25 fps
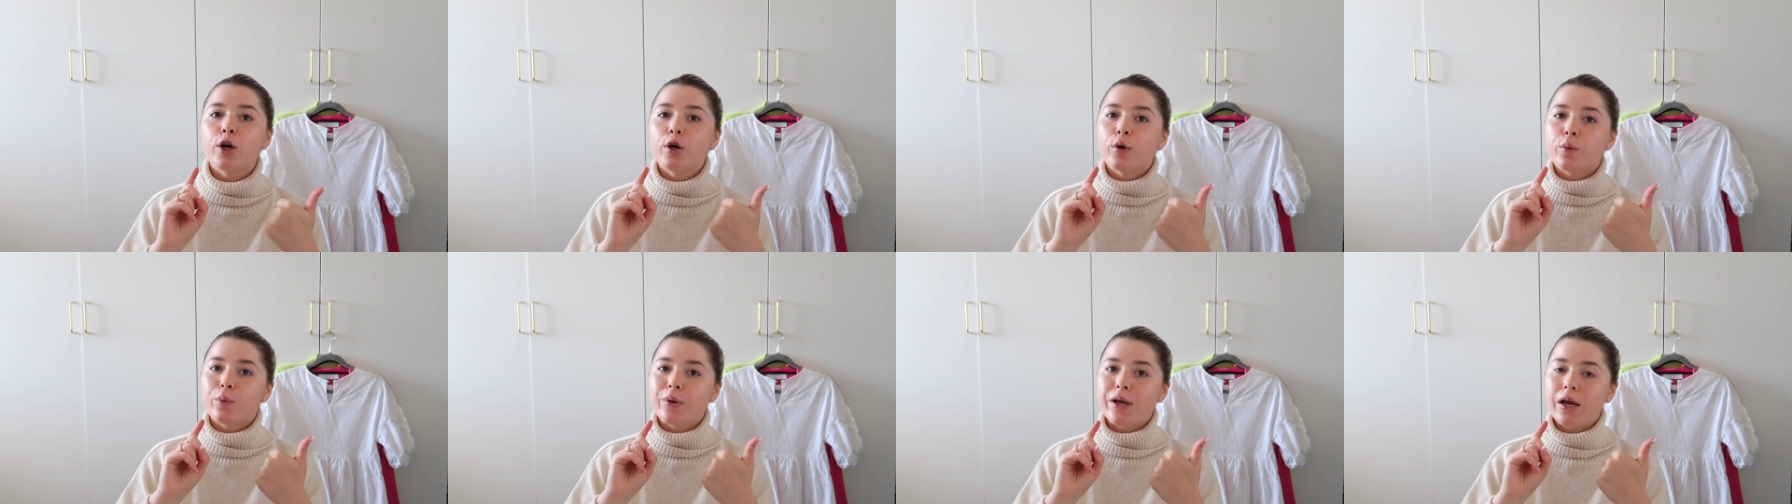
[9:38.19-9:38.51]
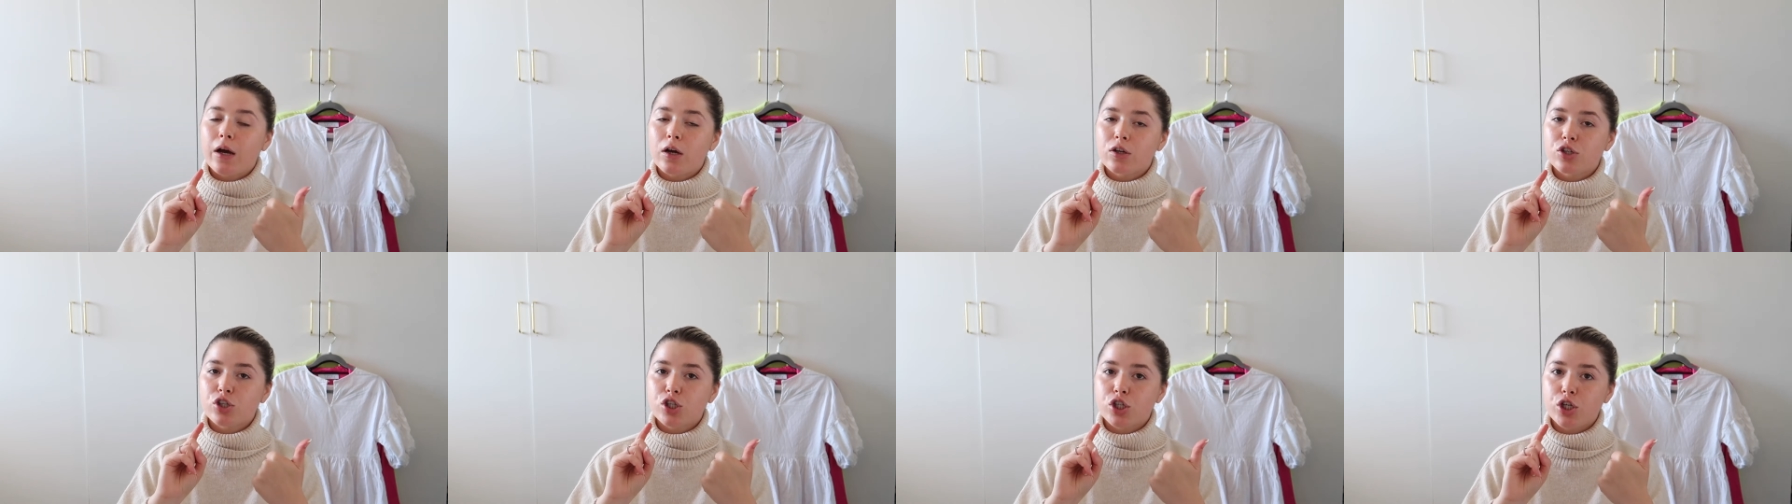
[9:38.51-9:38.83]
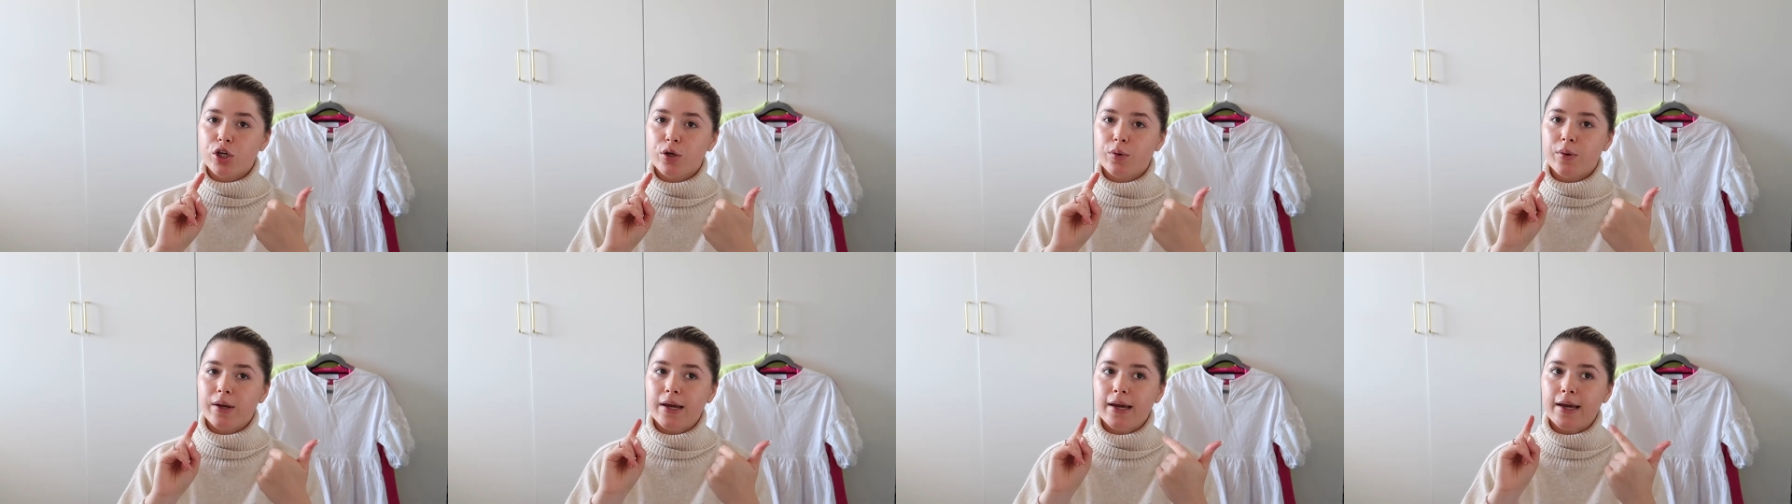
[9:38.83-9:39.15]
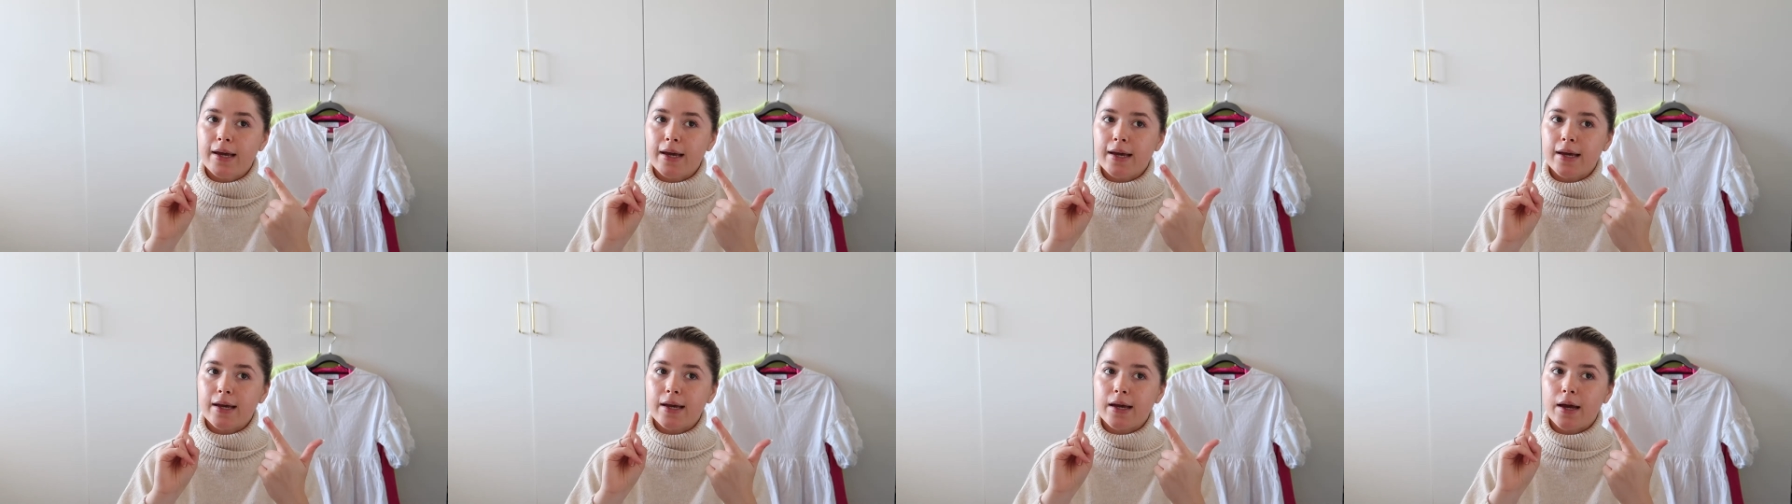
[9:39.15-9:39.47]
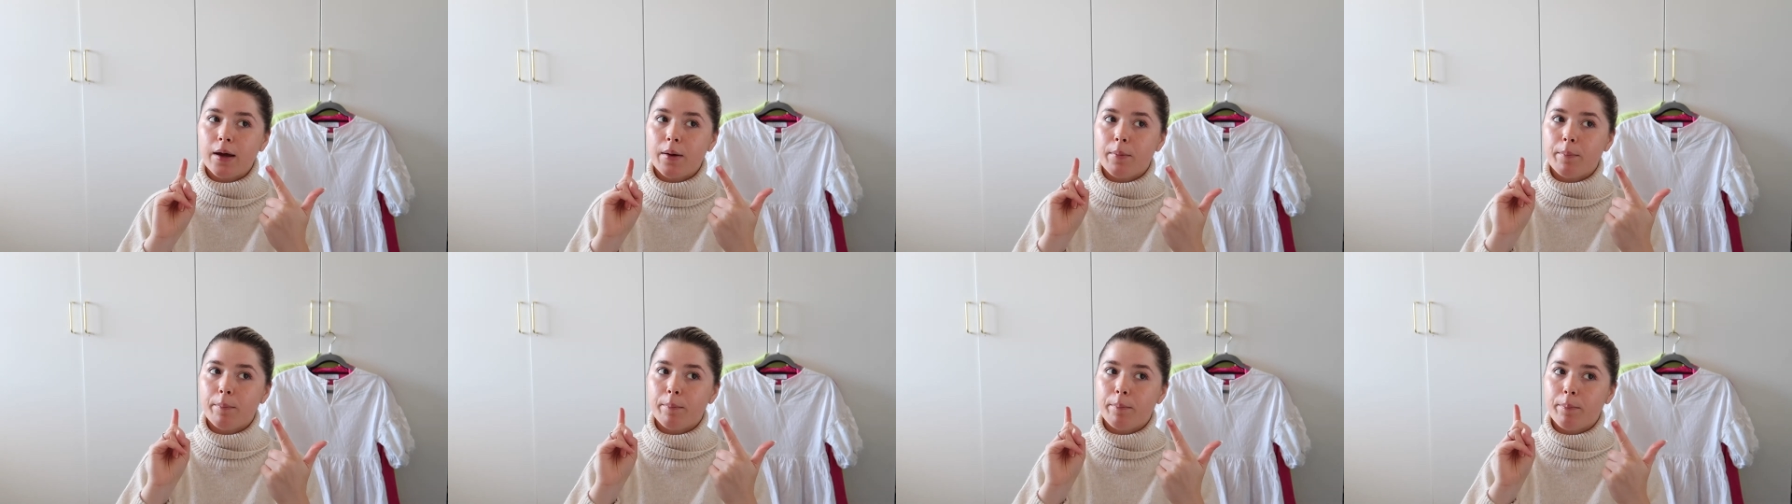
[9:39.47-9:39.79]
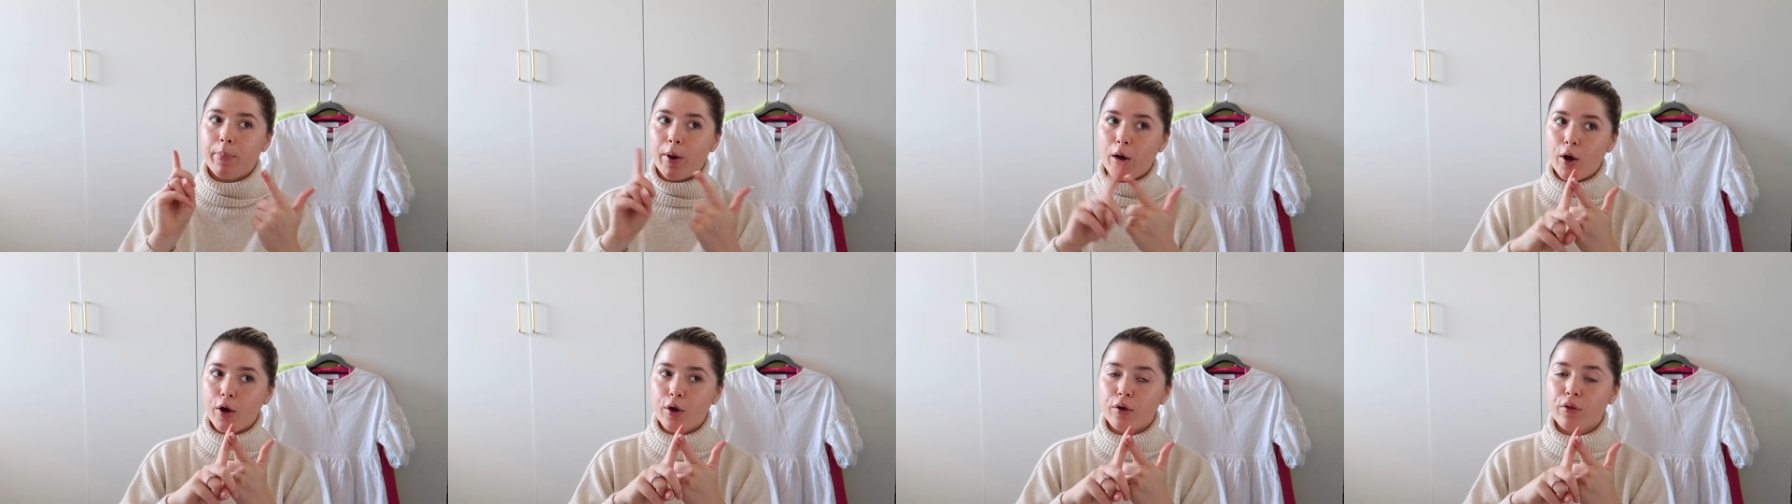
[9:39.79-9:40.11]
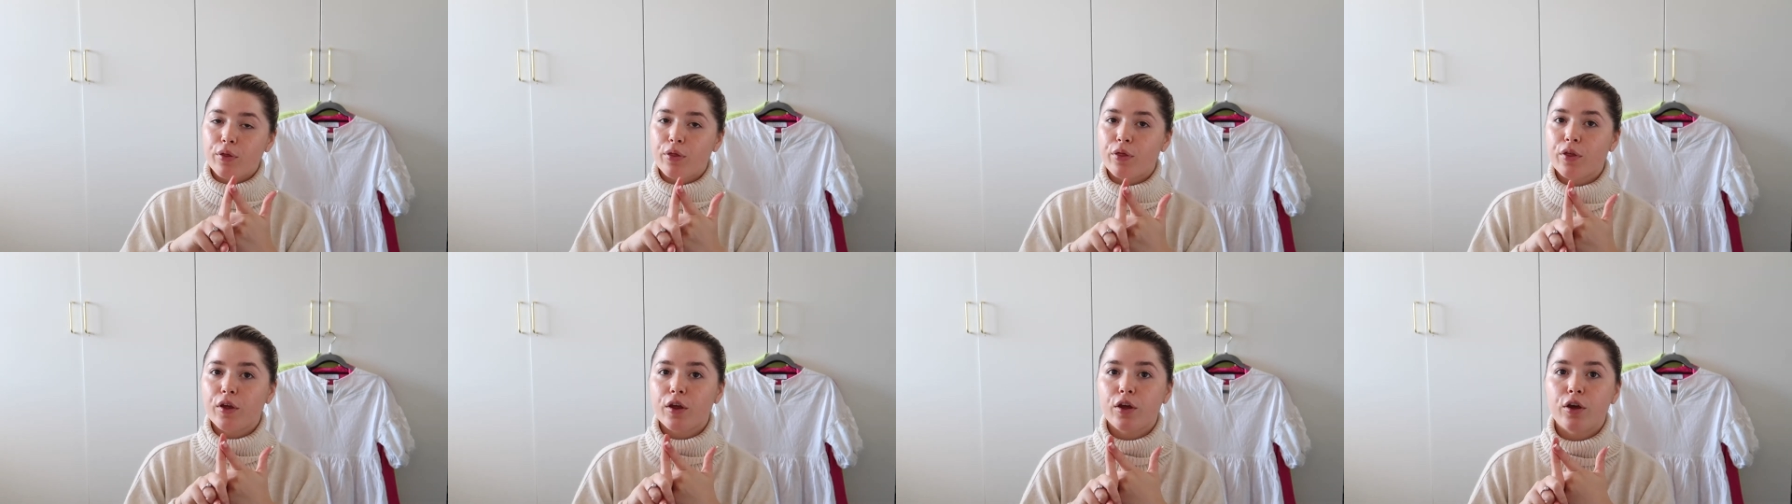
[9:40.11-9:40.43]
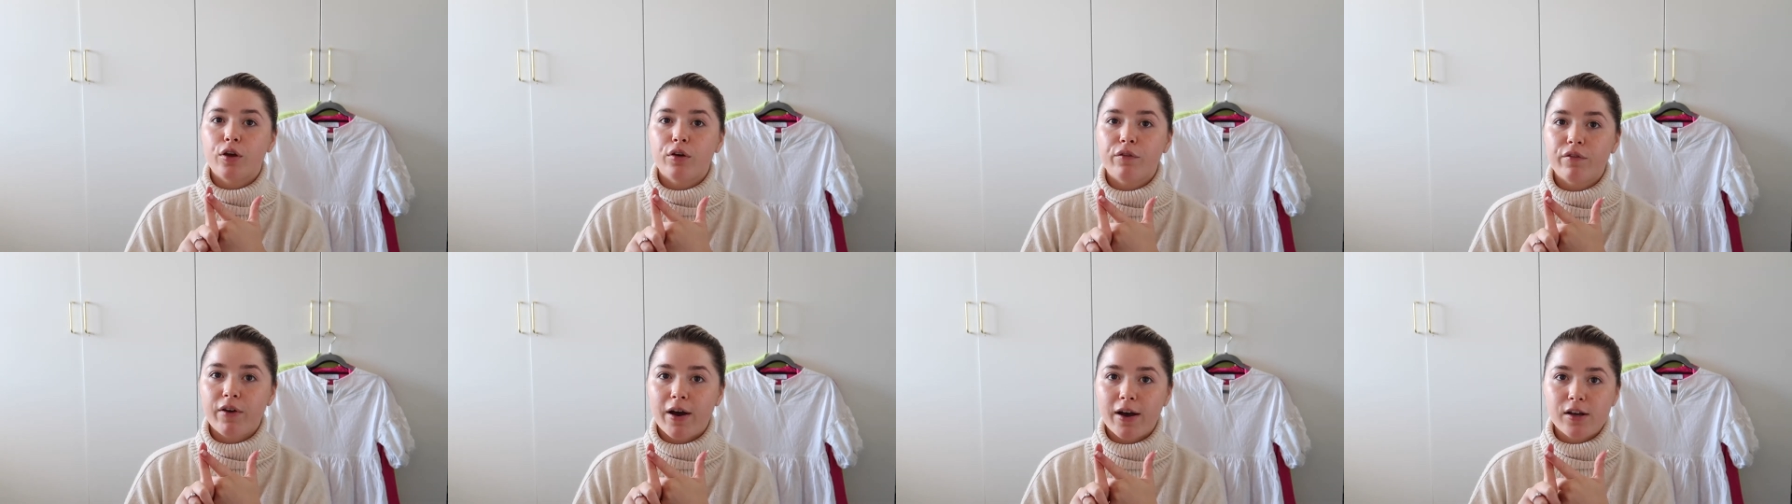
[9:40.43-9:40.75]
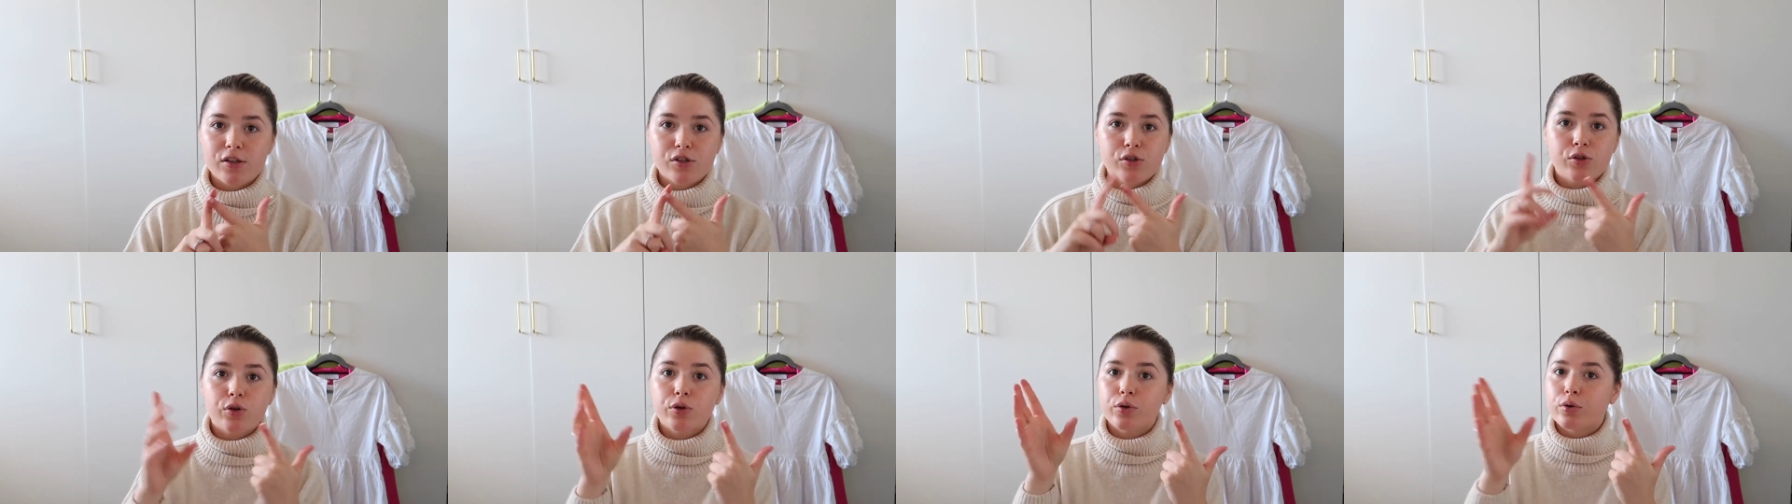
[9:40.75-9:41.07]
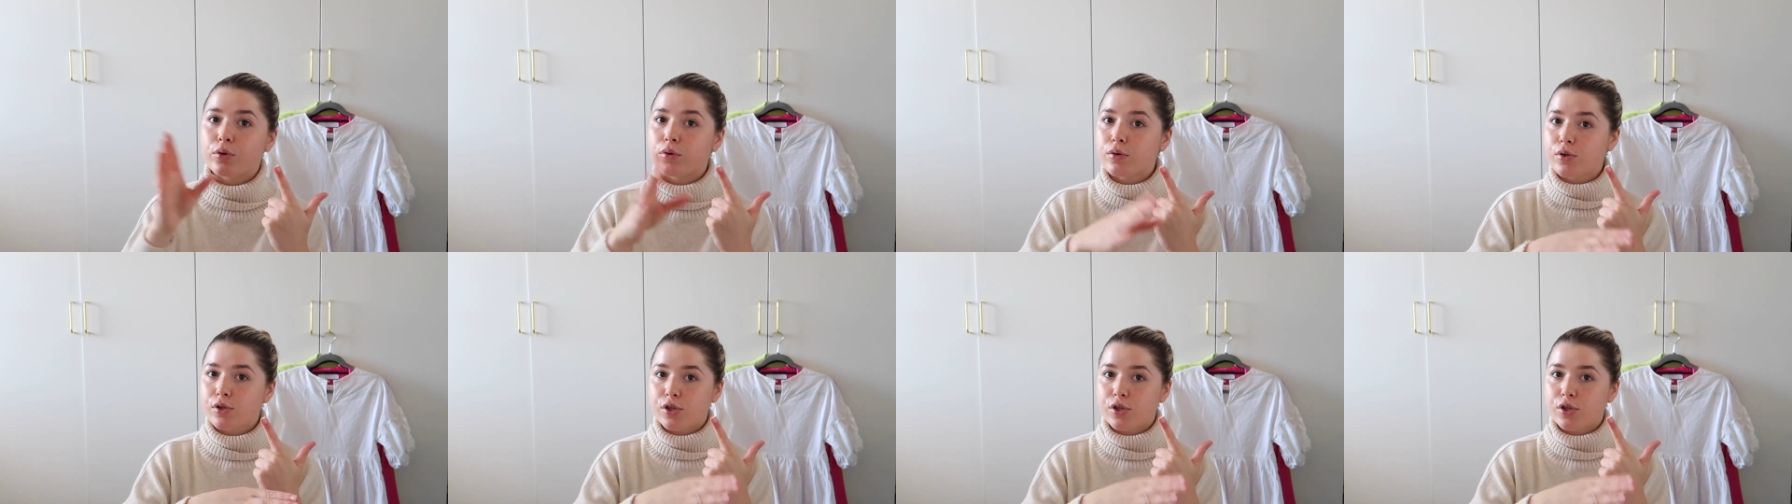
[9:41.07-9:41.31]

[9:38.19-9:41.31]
We are doing both Universal,